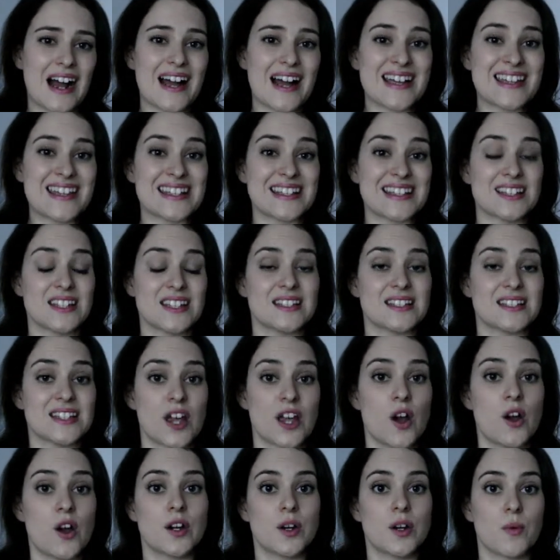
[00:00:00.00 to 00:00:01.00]
I think that's
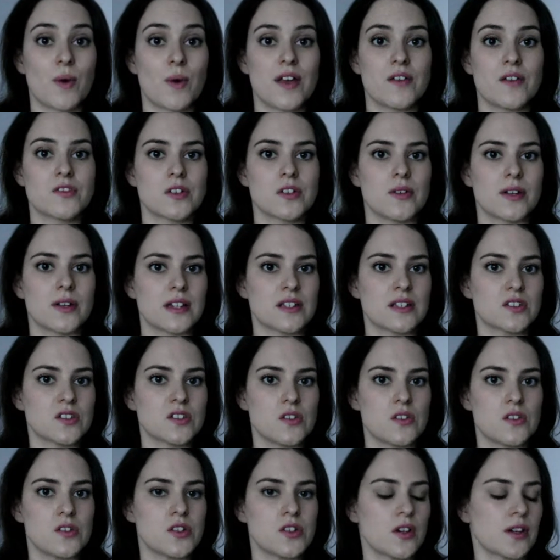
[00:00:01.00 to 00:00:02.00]
the only way of doing it
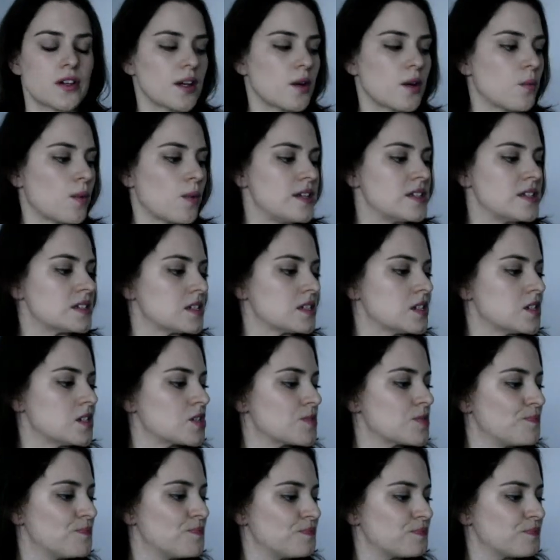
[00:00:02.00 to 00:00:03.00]
so that you don't get
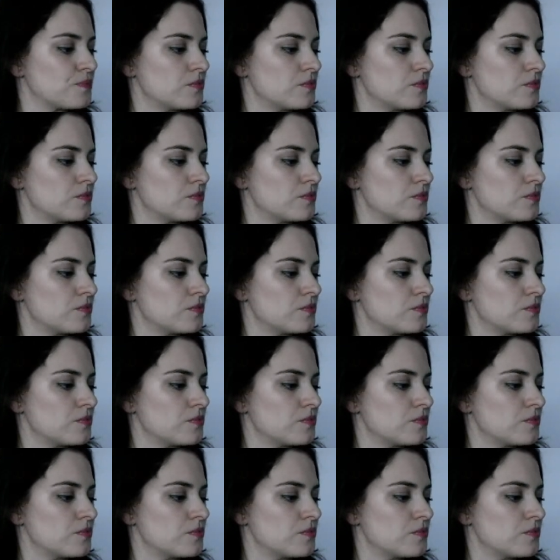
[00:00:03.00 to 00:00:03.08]
wastage.